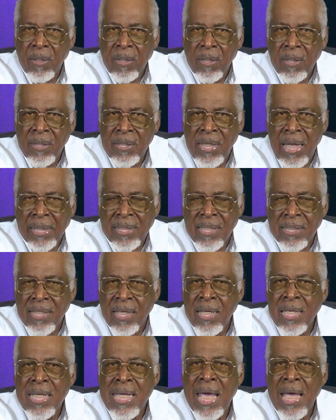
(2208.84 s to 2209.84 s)
Dexter
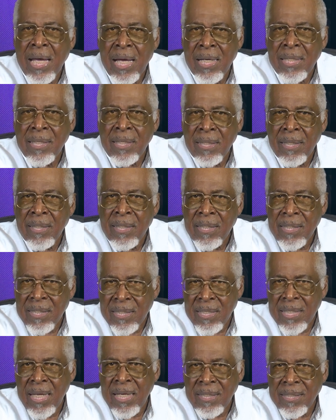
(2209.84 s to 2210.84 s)
Yegan
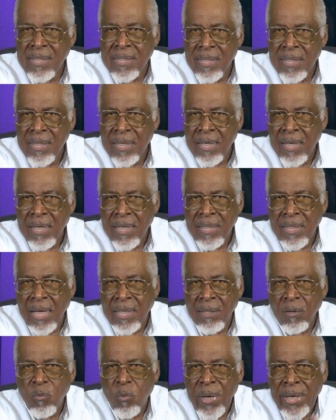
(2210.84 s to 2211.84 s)
states that
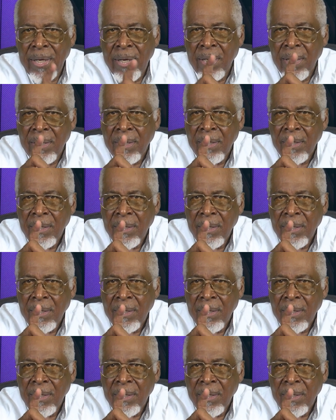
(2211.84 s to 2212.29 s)
a winner